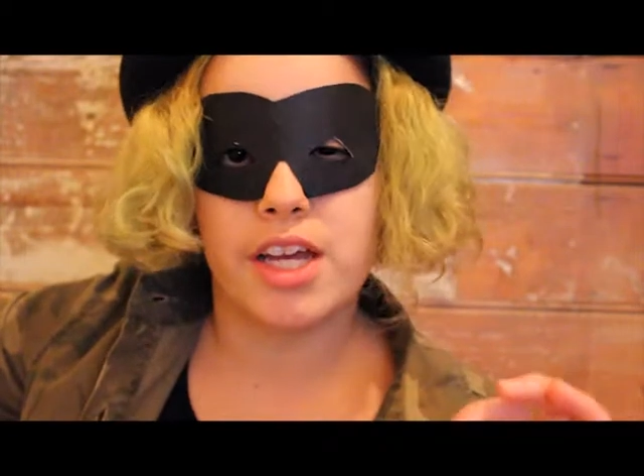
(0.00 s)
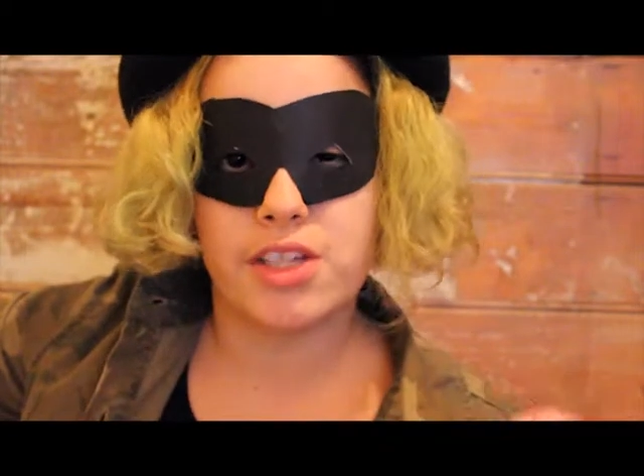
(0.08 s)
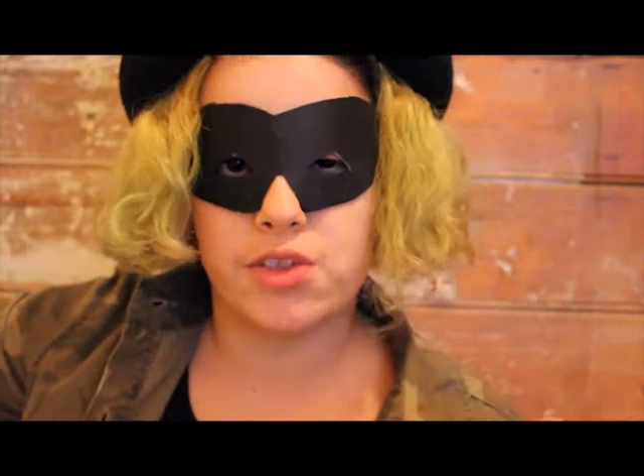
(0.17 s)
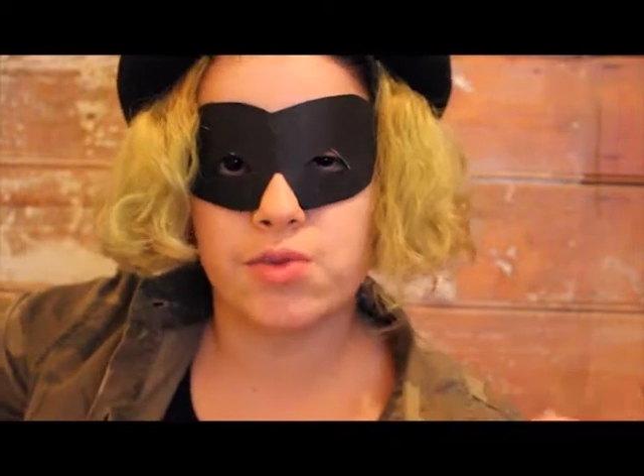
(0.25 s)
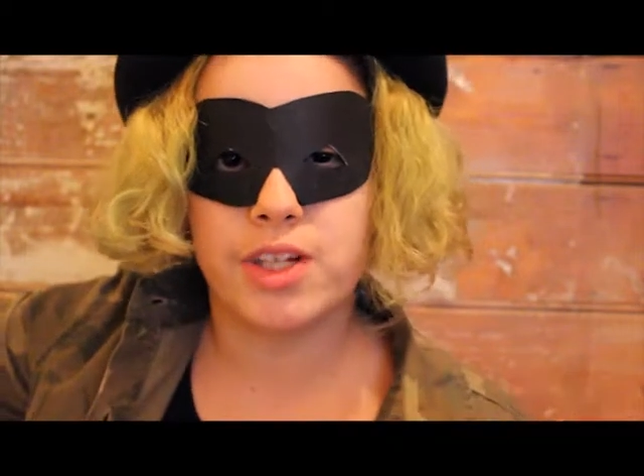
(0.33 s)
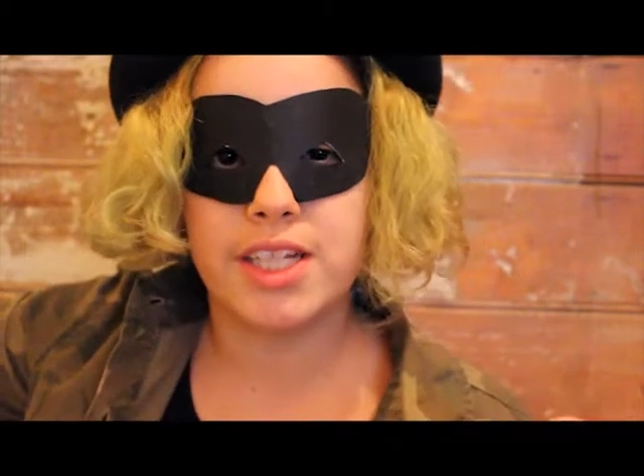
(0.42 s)

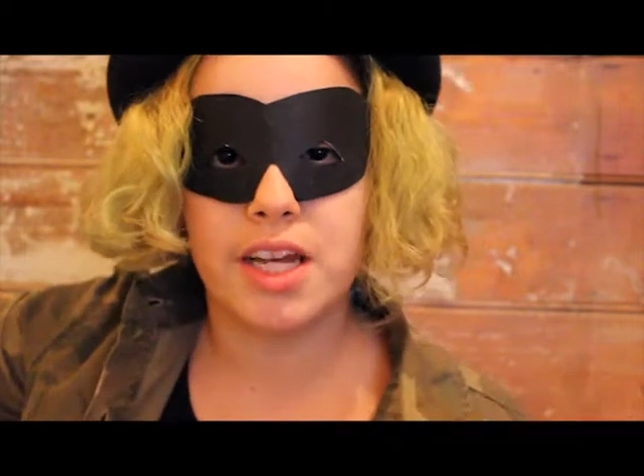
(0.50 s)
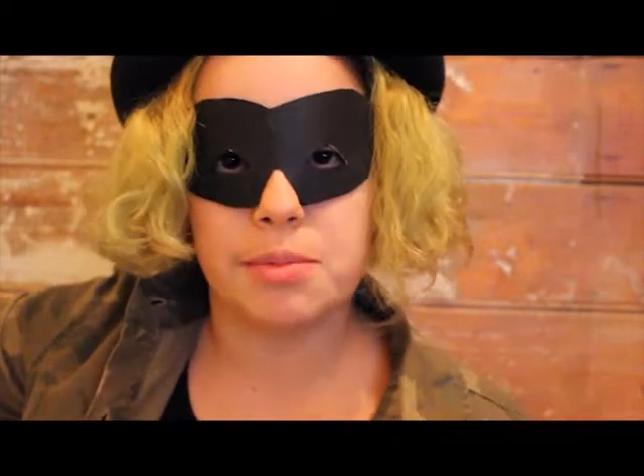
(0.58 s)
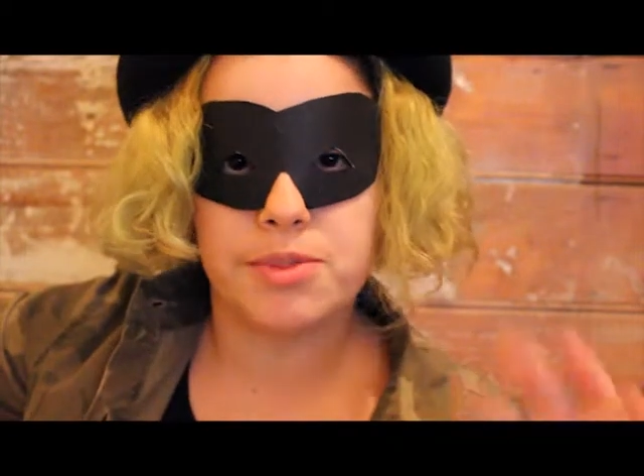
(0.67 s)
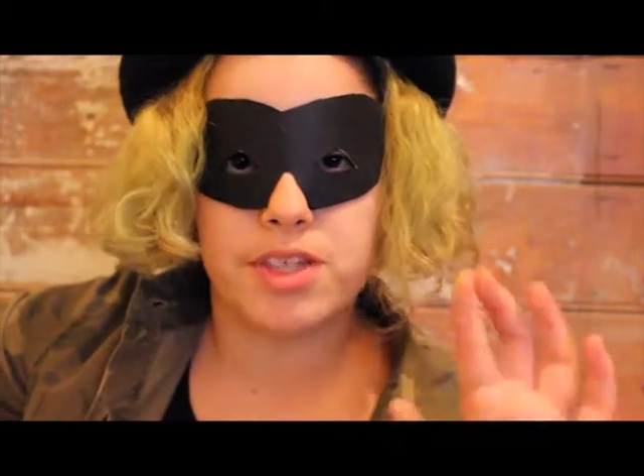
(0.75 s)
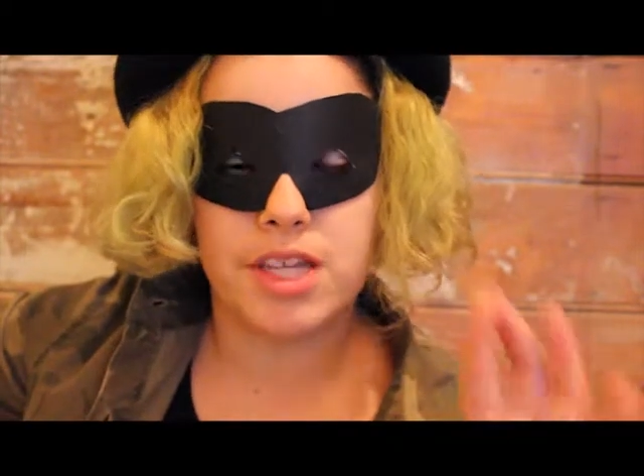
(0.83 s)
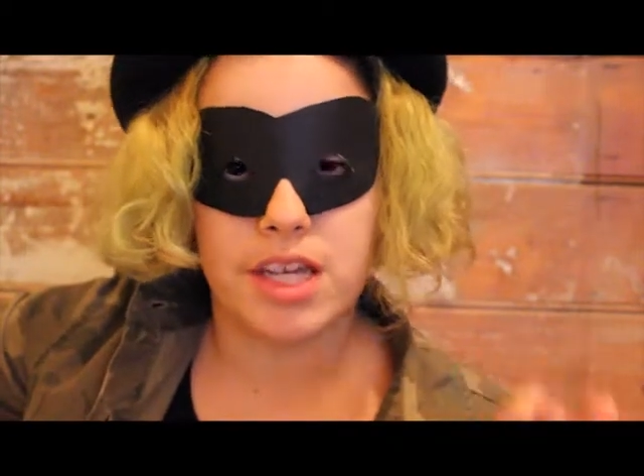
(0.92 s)
it's really
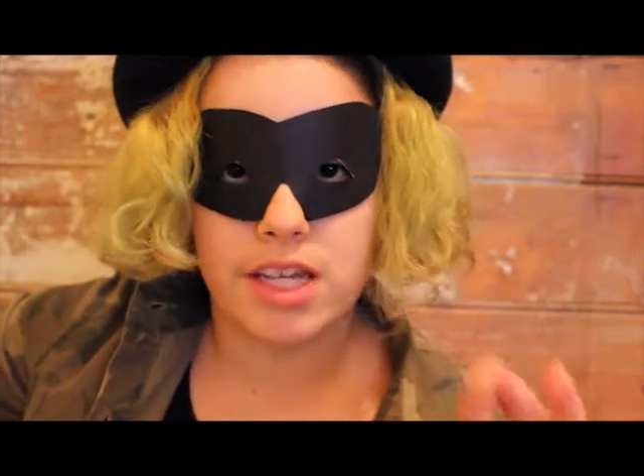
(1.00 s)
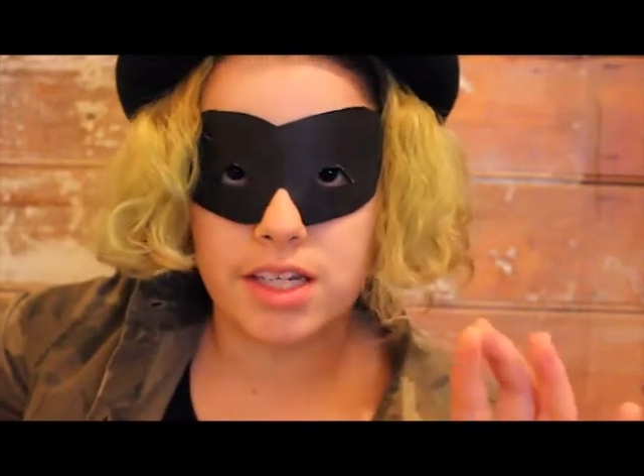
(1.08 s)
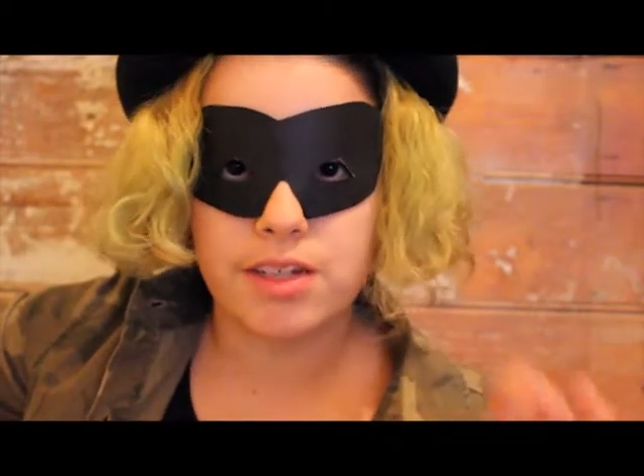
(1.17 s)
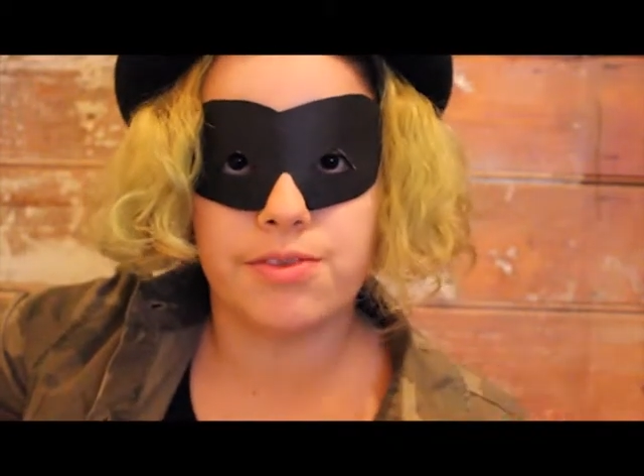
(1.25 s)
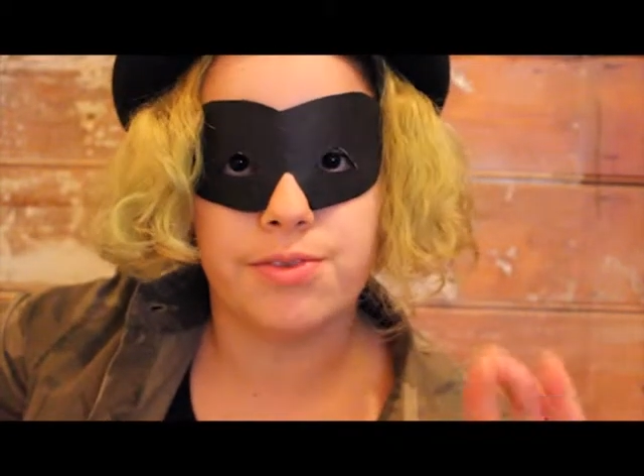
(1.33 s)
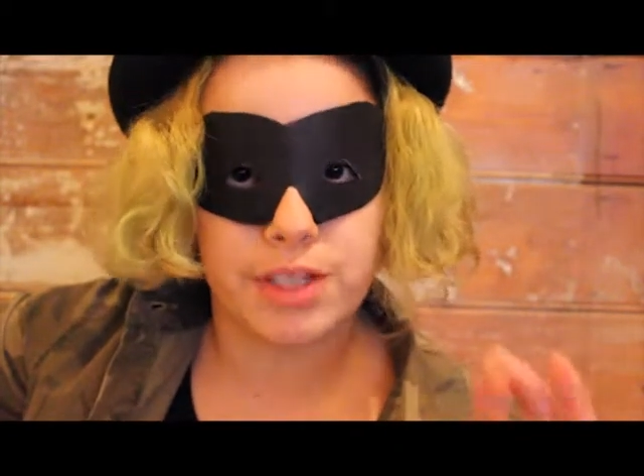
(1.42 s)
up to the
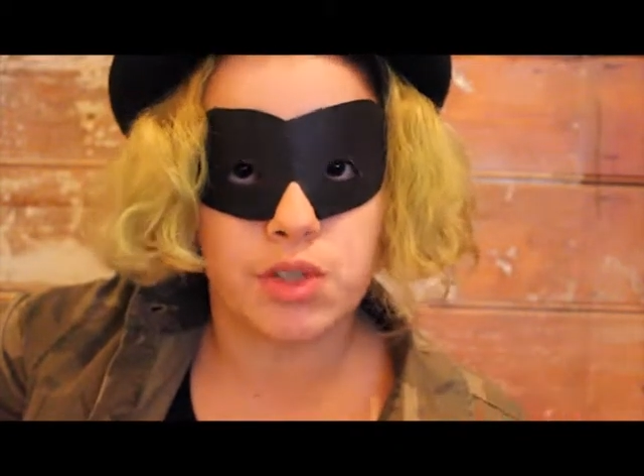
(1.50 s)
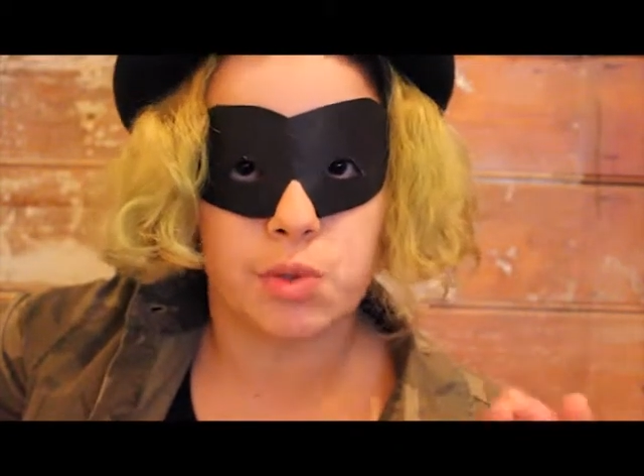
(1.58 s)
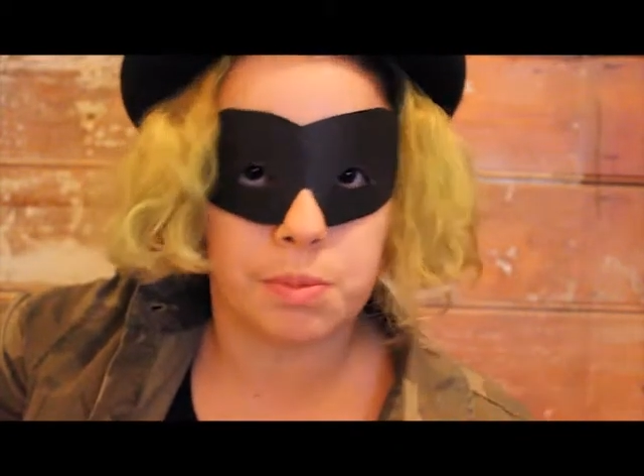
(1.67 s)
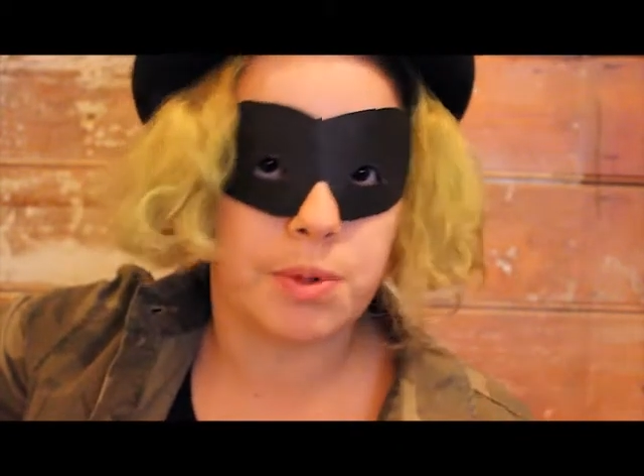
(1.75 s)
individual